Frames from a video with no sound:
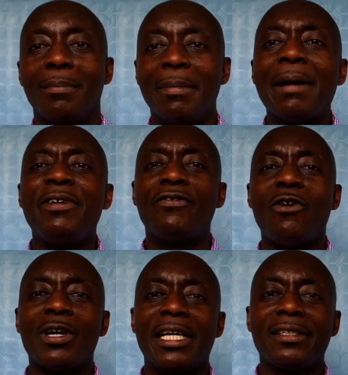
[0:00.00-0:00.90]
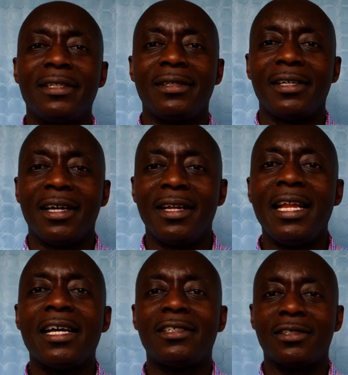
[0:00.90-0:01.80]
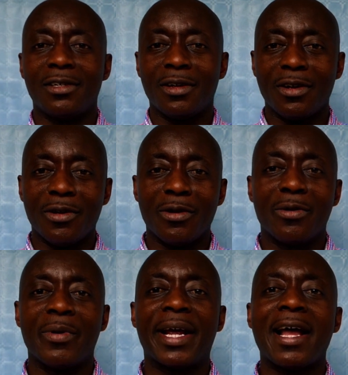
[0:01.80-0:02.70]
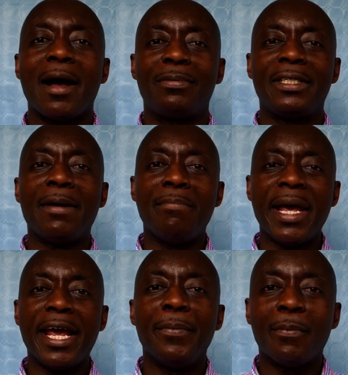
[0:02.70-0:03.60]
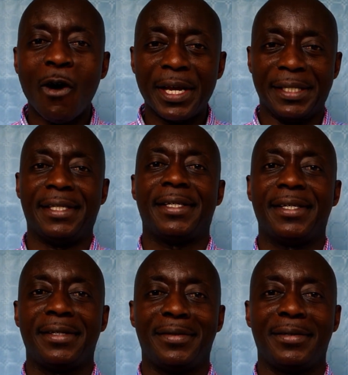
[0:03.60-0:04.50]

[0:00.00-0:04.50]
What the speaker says: But before then, let's recap the main points.